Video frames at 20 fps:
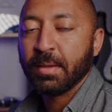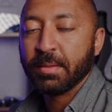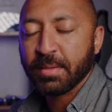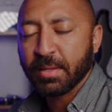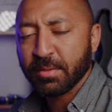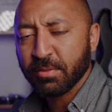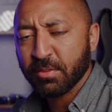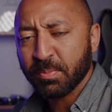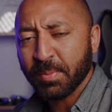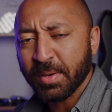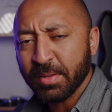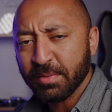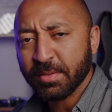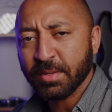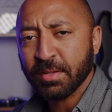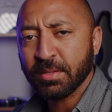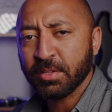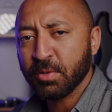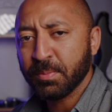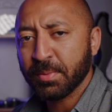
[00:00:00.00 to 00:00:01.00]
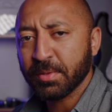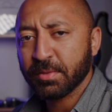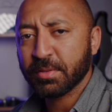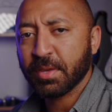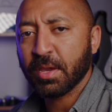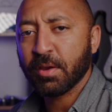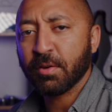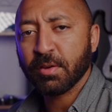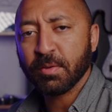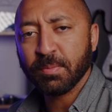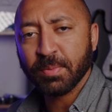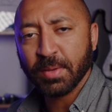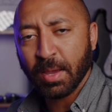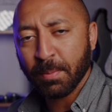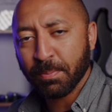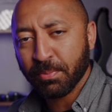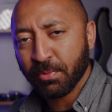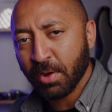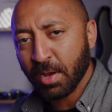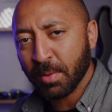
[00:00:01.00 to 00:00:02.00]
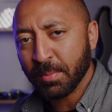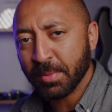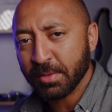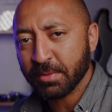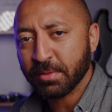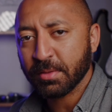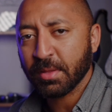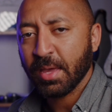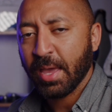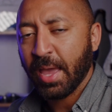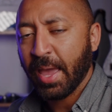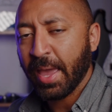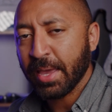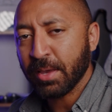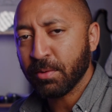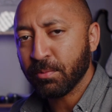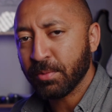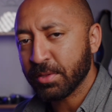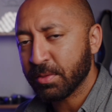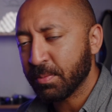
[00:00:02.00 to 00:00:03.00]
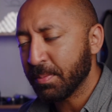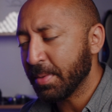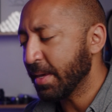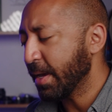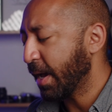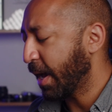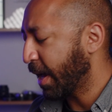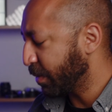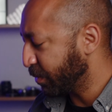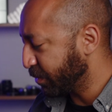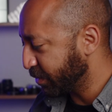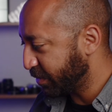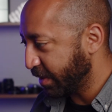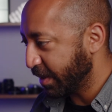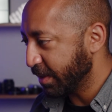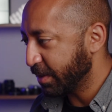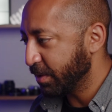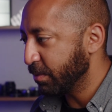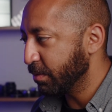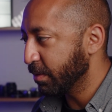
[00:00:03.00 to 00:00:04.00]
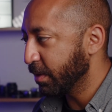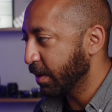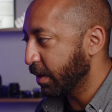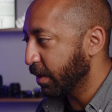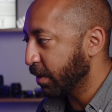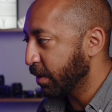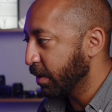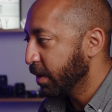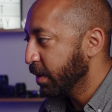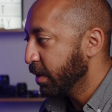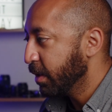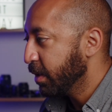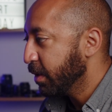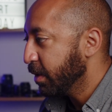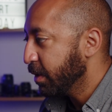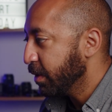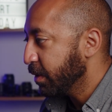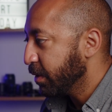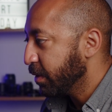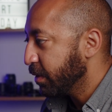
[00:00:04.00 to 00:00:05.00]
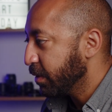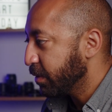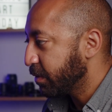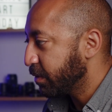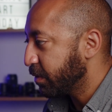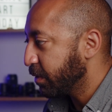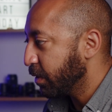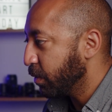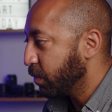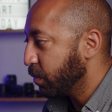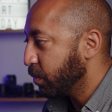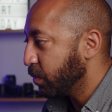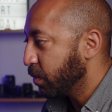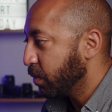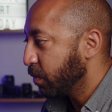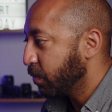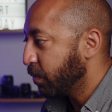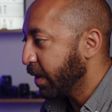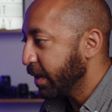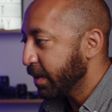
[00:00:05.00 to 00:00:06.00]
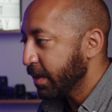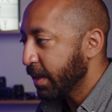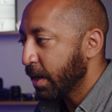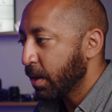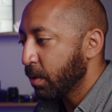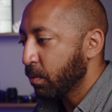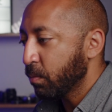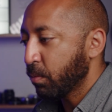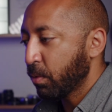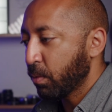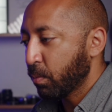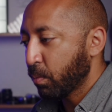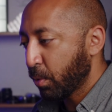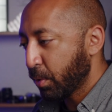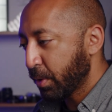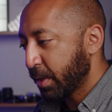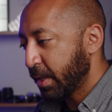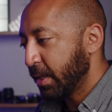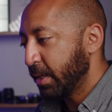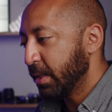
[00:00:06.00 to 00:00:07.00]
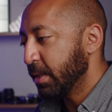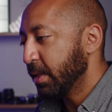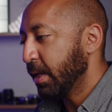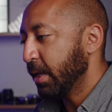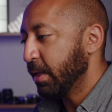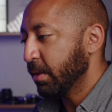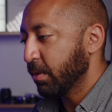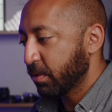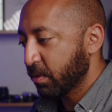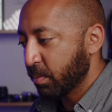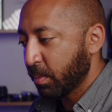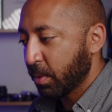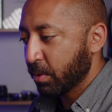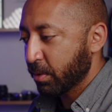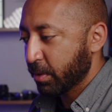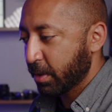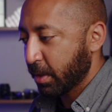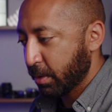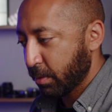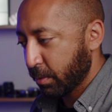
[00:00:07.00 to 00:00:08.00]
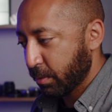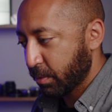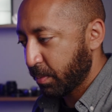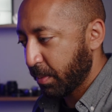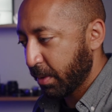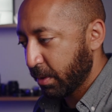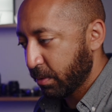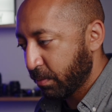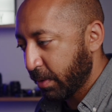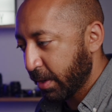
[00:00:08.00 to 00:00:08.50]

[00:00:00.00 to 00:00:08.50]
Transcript: Now this might sound a little bit scary, but I promise, hang with me, I will take you there. So right now we're working in a smaller color space.